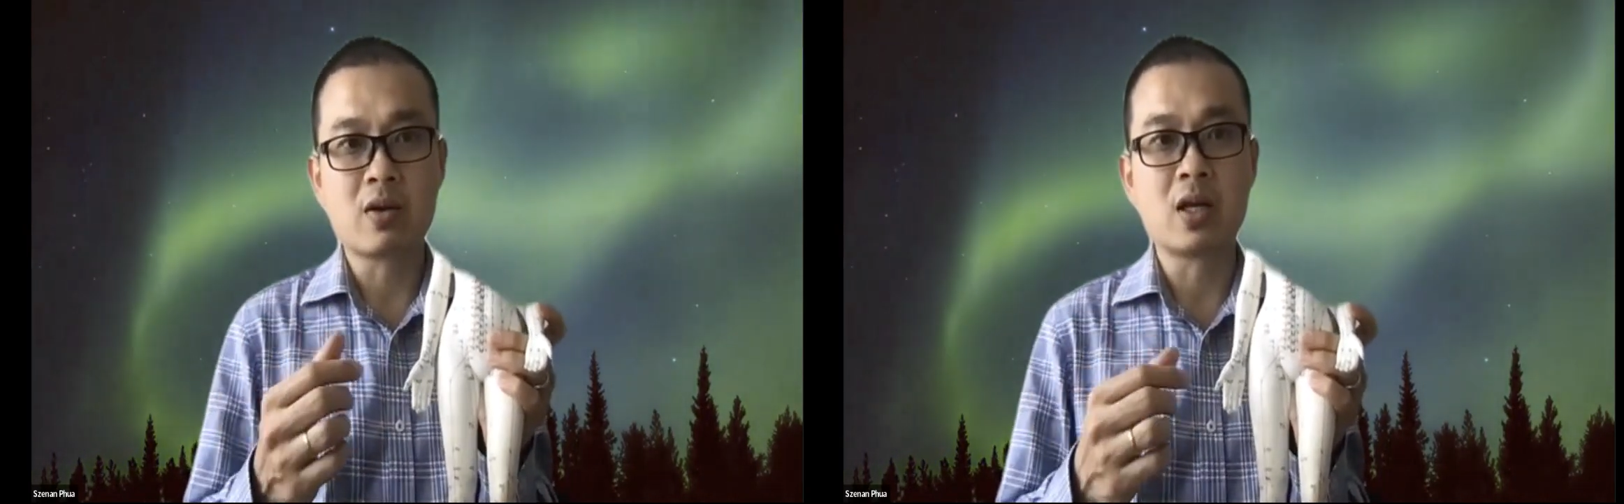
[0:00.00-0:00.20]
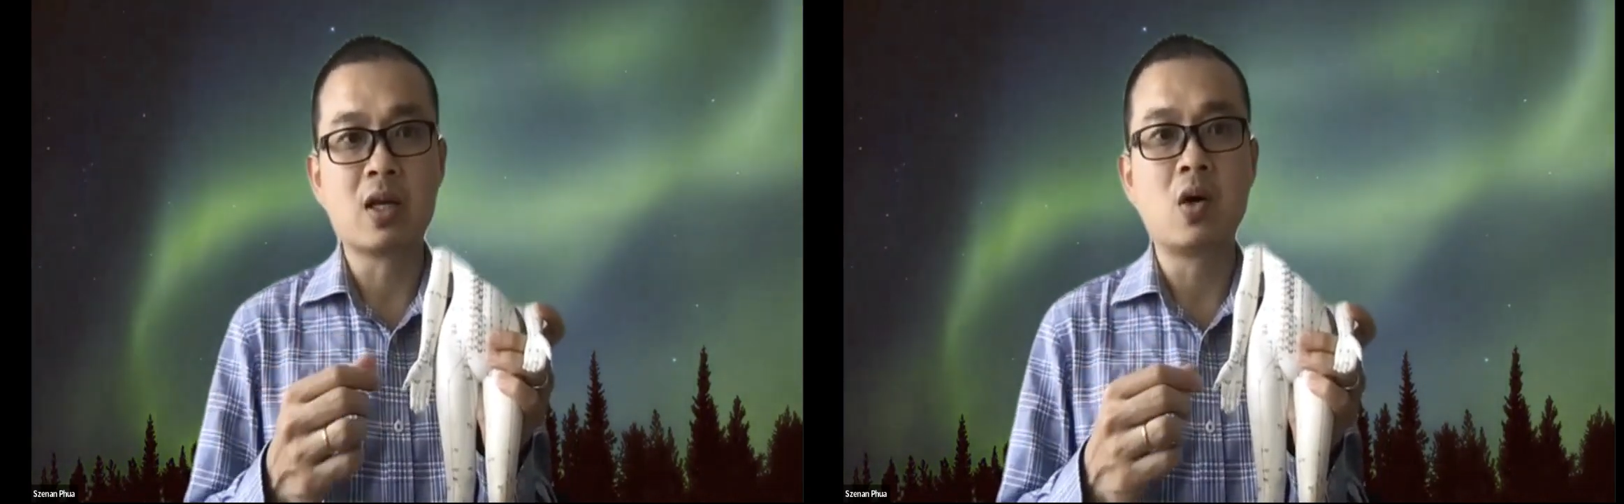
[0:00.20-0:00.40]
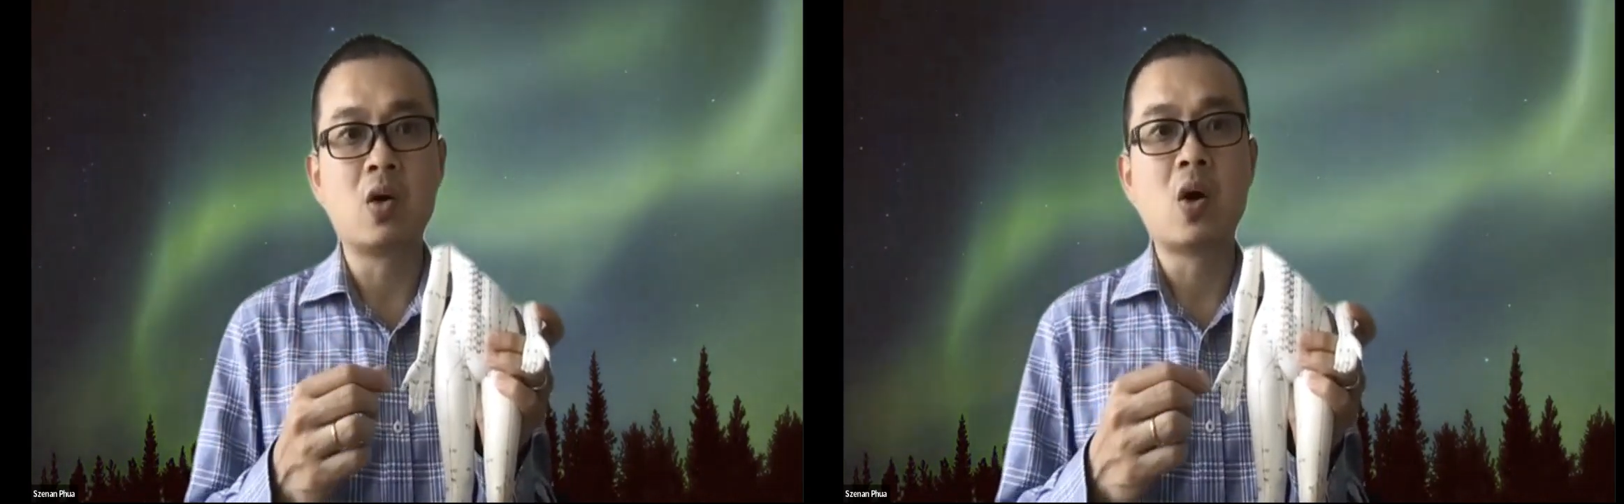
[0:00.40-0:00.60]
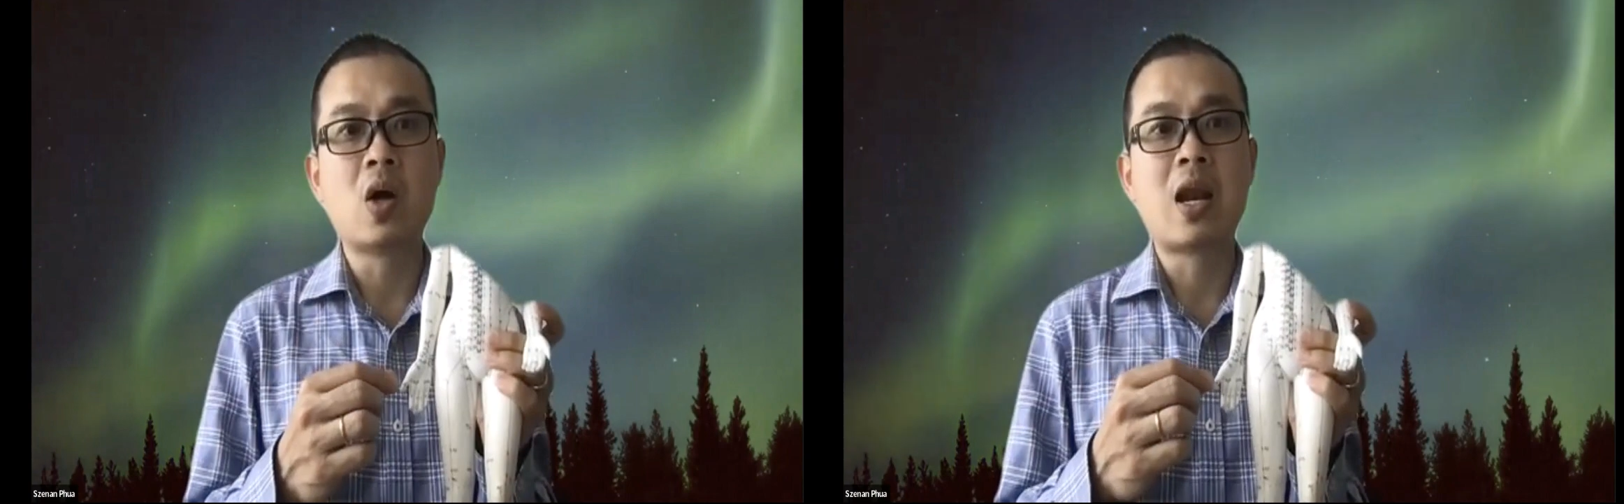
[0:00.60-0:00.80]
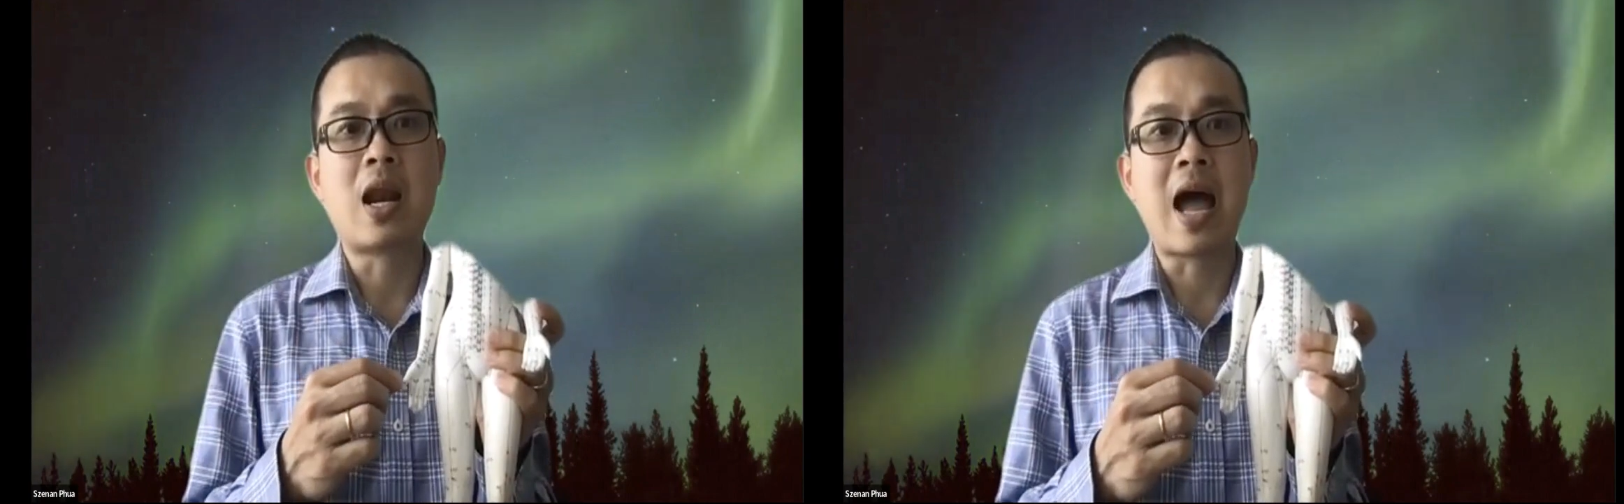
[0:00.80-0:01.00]
needle
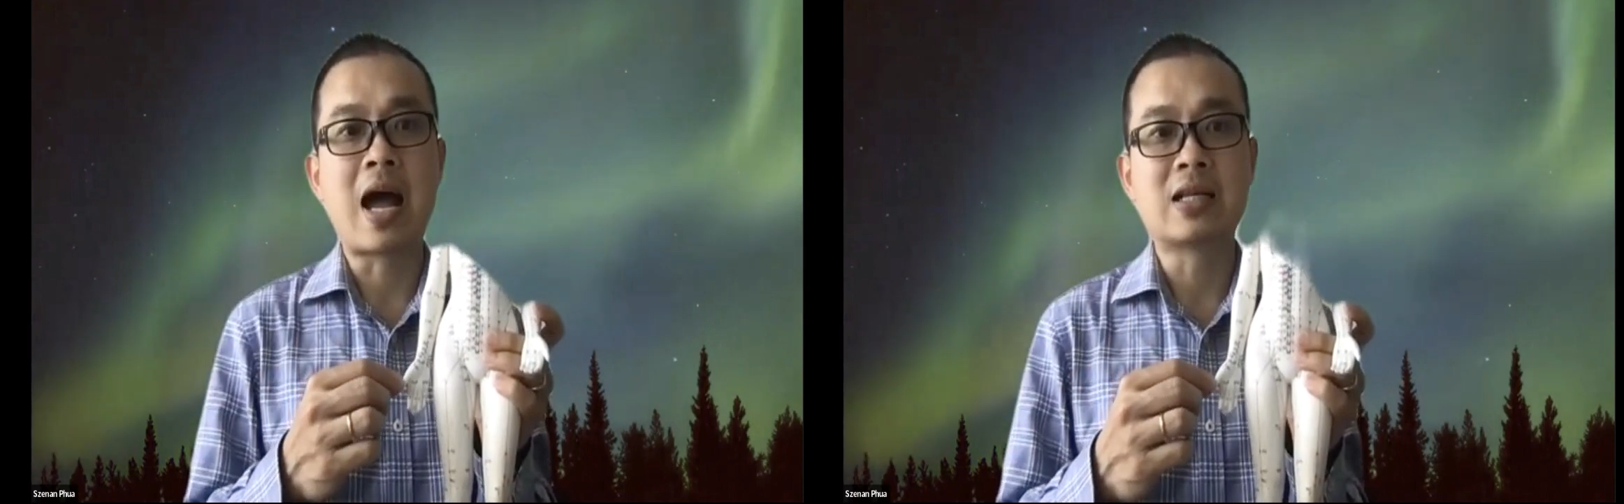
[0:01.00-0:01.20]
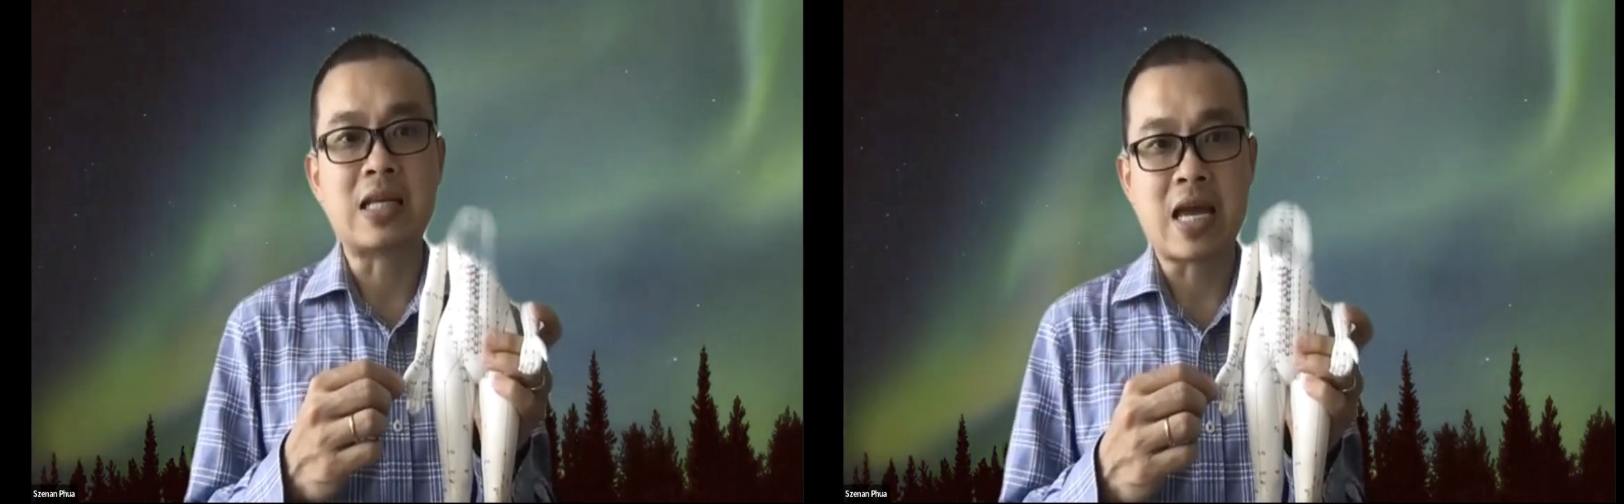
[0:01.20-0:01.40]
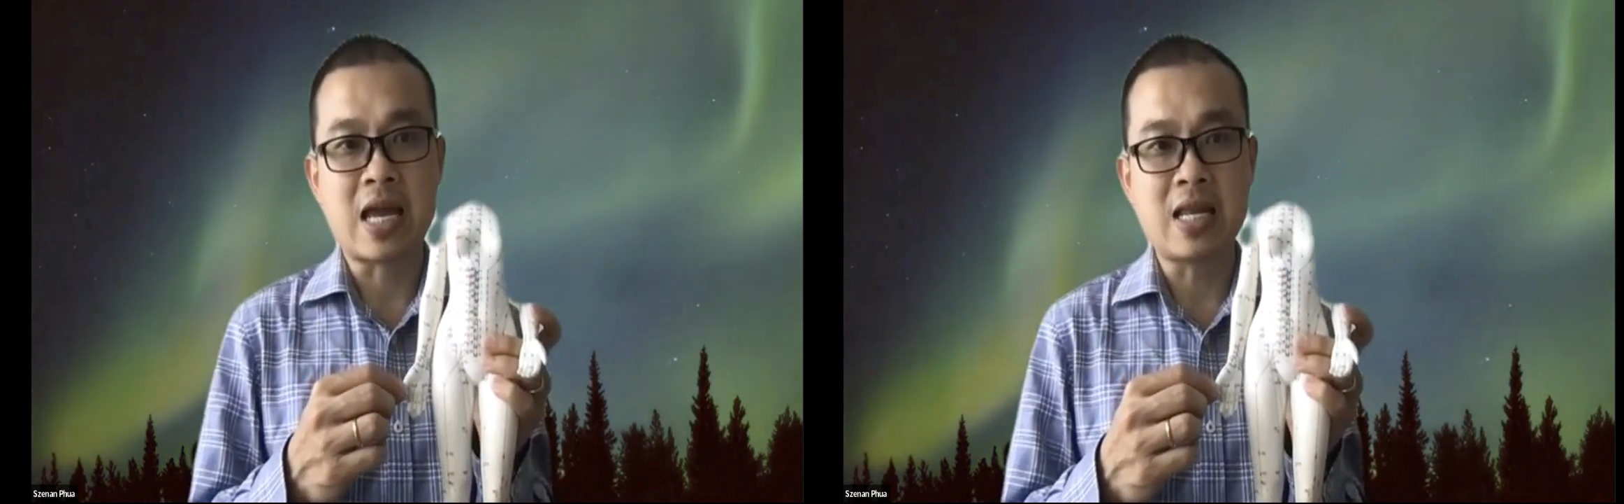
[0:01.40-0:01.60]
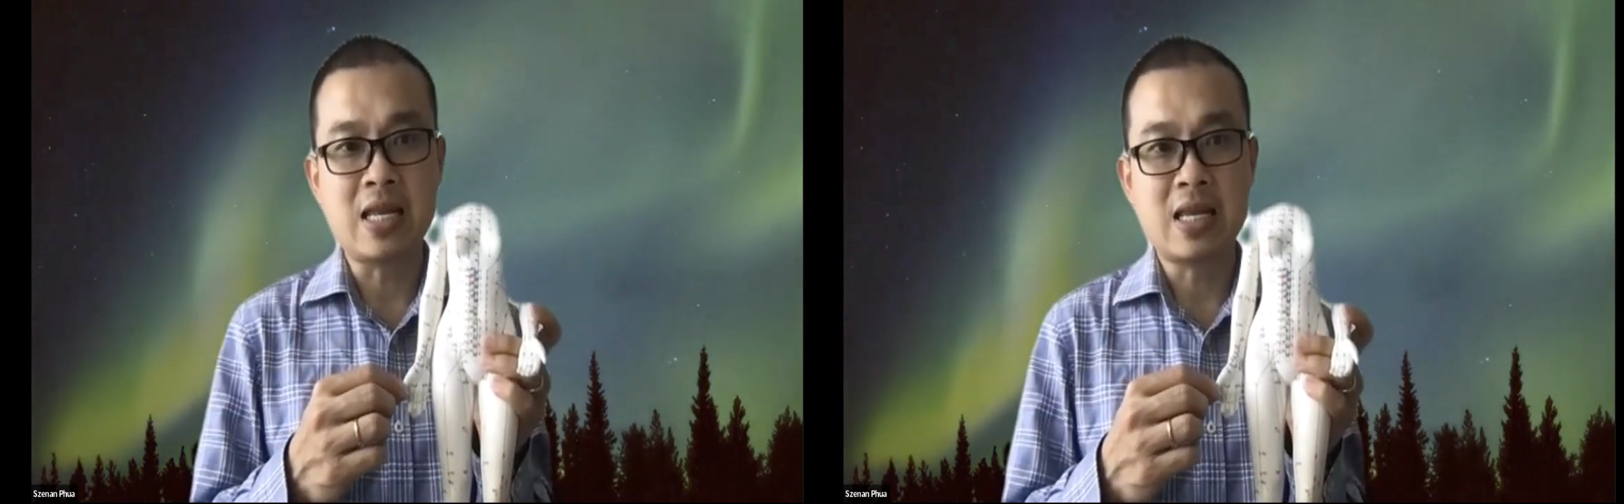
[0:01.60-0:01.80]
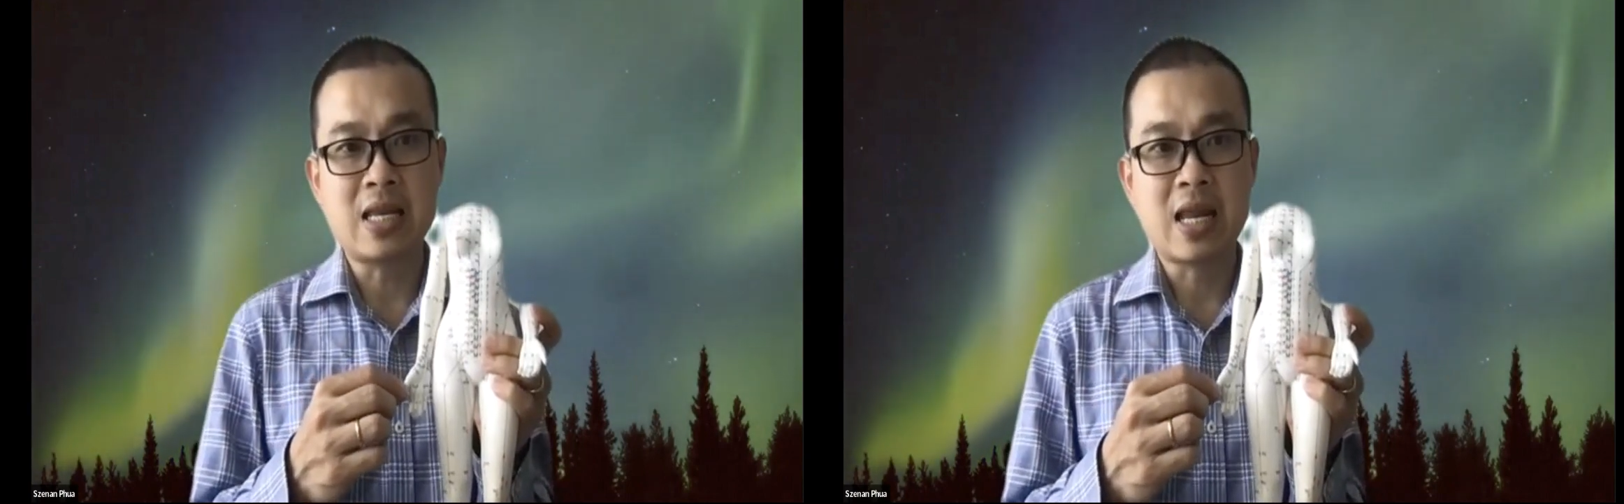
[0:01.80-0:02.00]
lung 10,